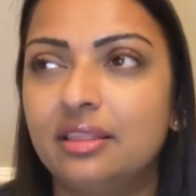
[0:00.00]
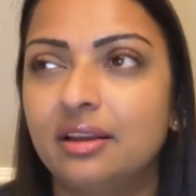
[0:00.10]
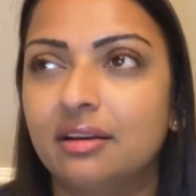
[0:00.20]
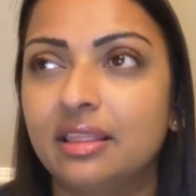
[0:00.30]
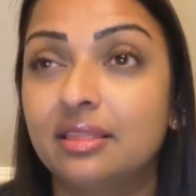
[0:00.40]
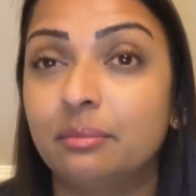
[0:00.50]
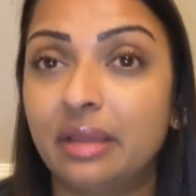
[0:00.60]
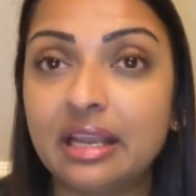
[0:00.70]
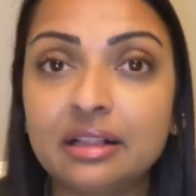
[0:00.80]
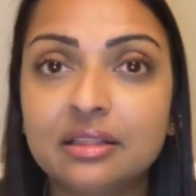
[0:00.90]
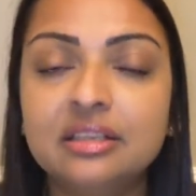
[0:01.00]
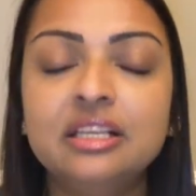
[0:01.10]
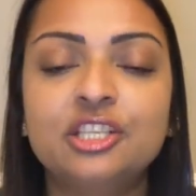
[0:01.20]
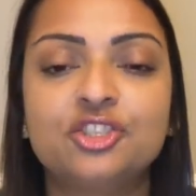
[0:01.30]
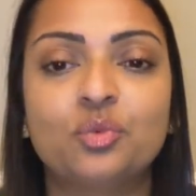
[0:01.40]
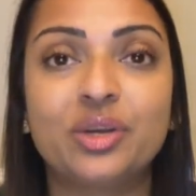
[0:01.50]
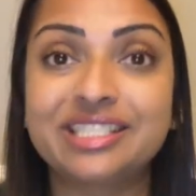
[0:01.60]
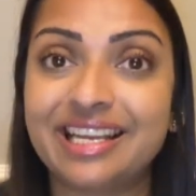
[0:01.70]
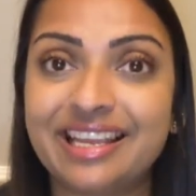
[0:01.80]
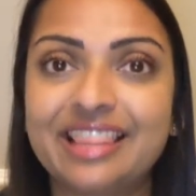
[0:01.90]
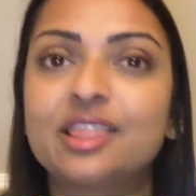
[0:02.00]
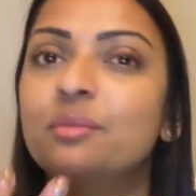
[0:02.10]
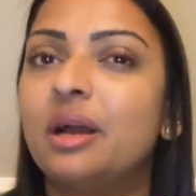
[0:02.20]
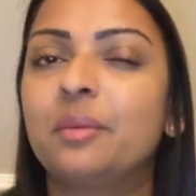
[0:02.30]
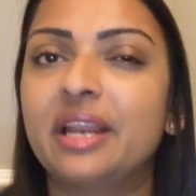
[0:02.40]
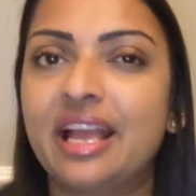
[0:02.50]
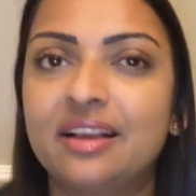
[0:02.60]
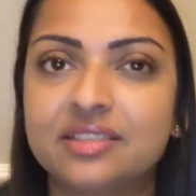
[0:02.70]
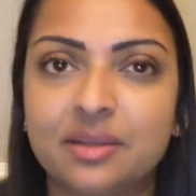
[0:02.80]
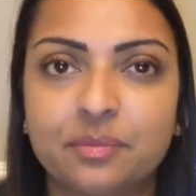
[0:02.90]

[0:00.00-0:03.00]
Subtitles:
They're in the mail. So once I get them, I'm gonna have